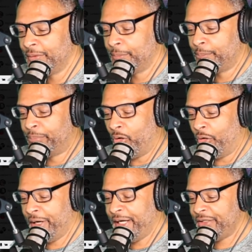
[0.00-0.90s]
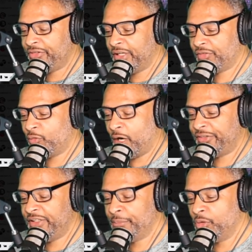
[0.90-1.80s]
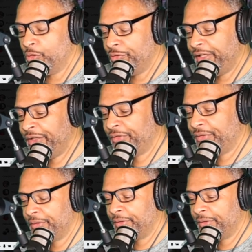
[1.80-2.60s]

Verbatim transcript: Boring just watching movies.